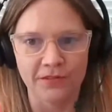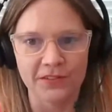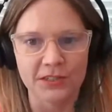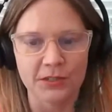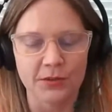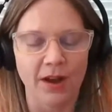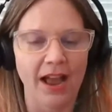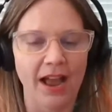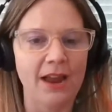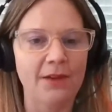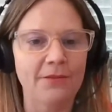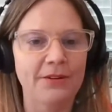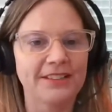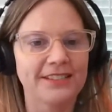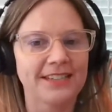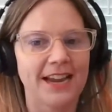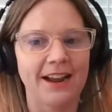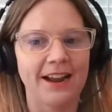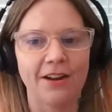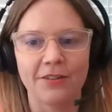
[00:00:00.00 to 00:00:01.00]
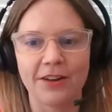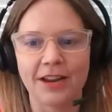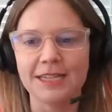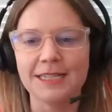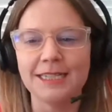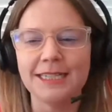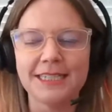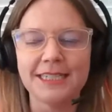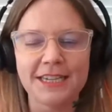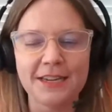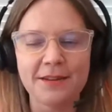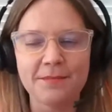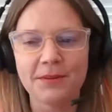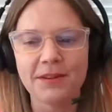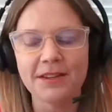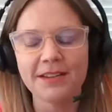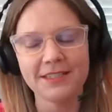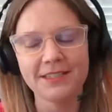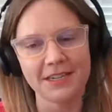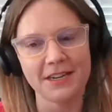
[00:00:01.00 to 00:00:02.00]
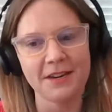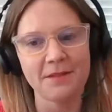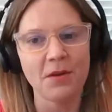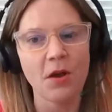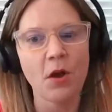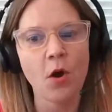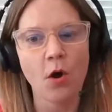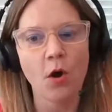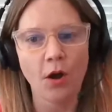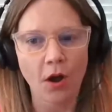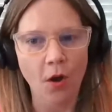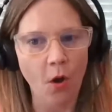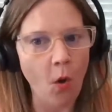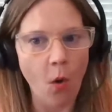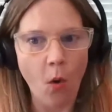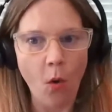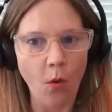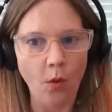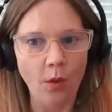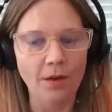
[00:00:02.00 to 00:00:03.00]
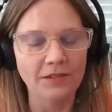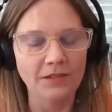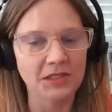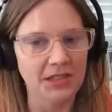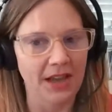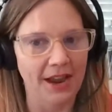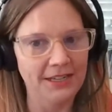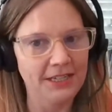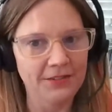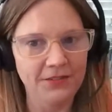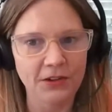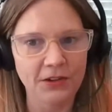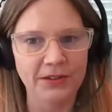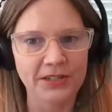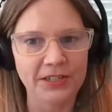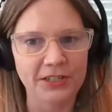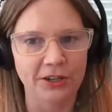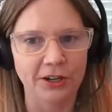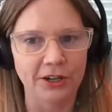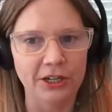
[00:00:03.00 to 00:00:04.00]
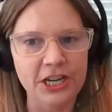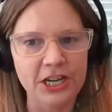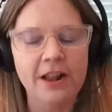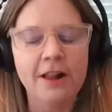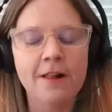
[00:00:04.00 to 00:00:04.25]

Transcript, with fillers: So I went down a deep deep hole of scientific research